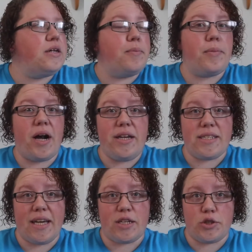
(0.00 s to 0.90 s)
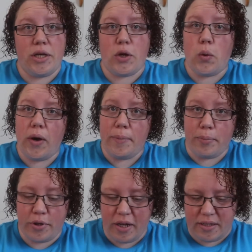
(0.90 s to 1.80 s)
Mine is actually quite
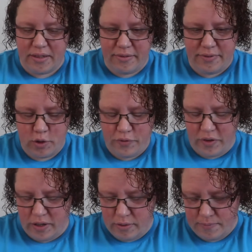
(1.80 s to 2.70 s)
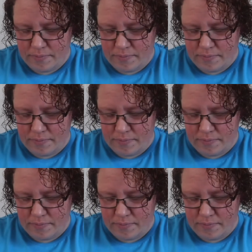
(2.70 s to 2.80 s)
productive so far.